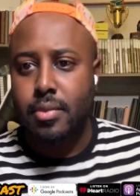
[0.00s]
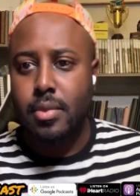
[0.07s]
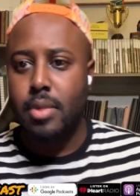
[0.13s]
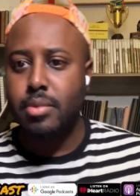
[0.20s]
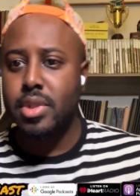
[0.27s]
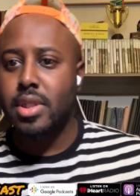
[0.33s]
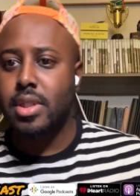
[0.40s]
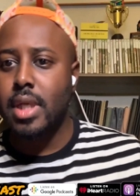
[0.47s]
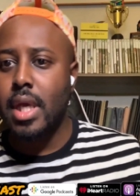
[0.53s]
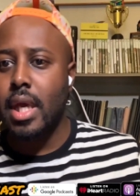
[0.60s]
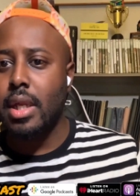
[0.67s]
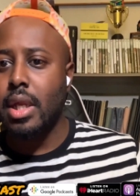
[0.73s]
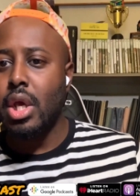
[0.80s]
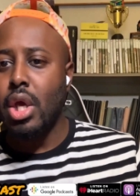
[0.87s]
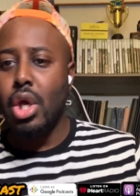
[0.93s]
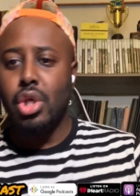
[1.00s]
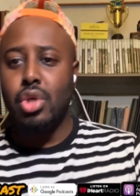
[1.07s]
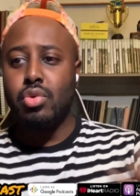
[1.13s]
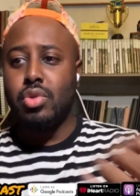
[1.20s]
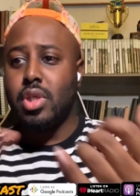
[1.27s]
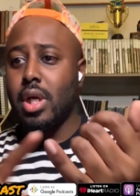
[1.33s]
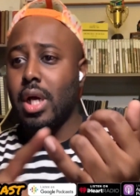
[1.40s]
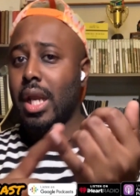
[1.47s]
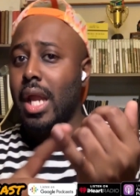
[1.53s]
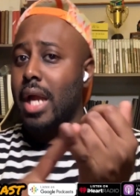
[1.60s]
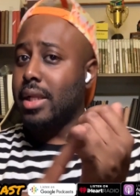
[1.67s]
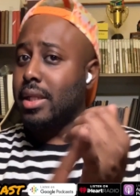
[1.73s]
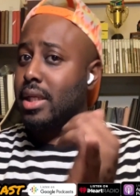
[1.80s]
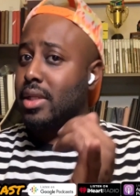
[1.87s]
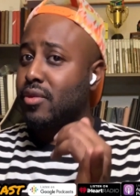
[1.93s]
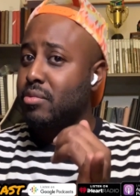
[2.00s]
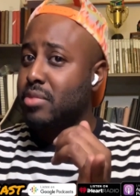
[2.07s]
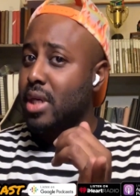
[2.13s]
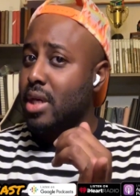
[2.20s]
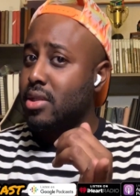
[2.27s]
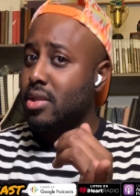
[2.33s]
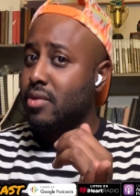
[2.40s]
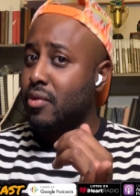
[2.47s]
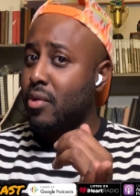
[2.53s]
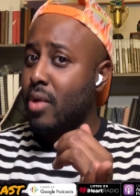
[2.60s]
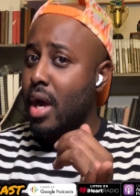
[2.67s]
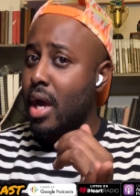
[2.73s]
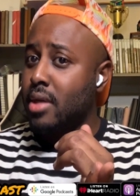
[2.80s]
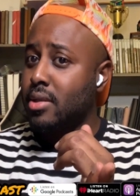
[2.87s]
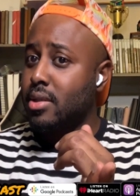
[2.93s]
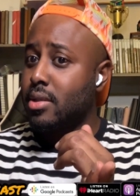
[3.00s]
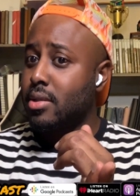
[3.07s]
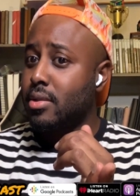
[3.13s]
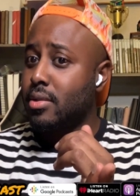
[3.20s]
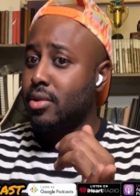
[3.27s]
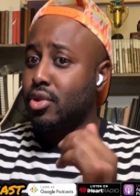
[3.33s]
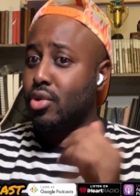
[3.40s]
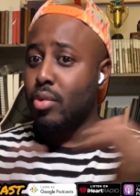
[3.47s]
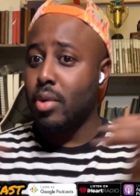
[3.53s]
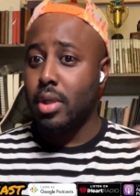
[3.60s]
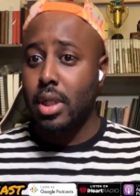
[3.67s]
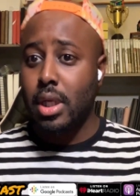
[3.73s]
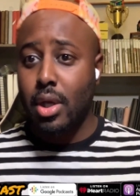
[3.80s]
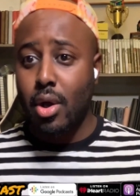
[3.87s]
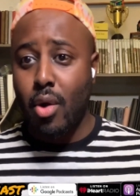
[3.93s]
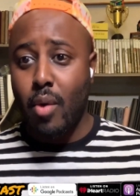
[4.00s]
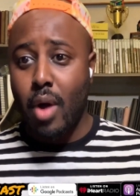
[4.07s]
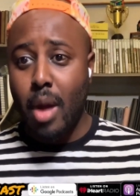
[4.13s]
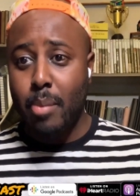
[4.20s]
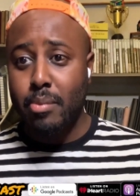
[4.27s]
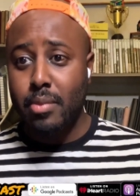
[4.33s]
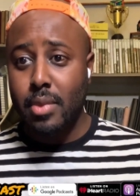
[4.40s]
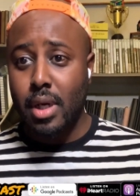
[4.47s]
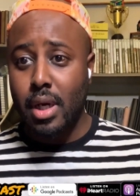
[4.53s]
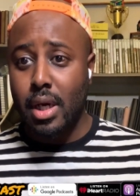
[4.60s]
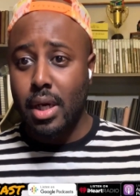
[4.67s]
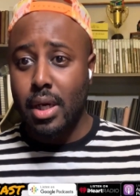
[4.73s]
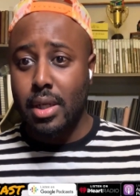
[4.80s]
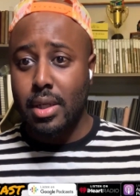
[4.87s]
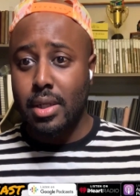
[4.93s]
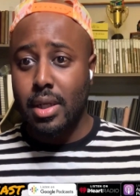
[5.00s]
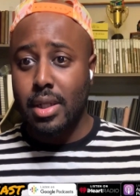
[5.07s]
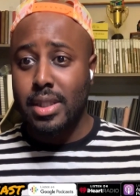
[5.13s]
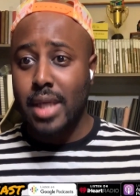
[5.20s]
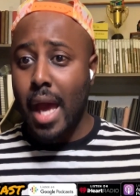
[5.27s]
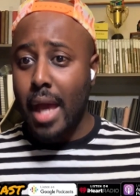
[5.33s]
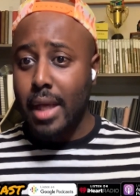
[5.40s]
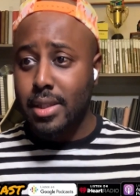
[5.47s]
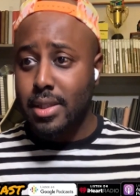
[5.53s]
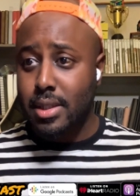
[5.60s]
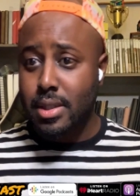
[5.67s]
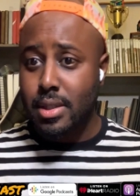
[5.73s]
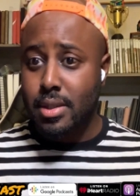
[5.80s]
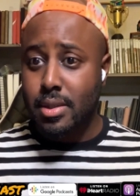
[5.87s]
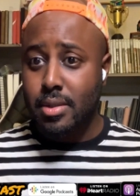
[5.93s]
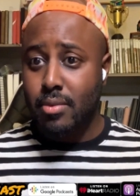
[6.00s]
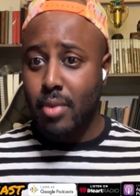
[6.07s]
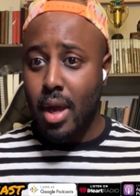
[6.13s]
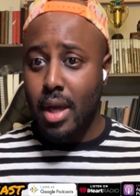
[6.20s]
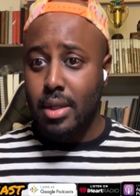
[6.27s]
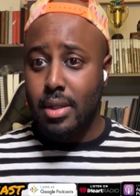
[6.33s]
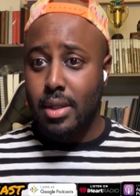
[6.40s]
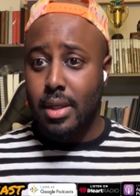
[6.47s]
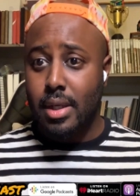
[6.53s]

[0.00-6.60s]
Just saying, you took a lot of things from Tales of Arise, doing the co-op uh, attacks, right?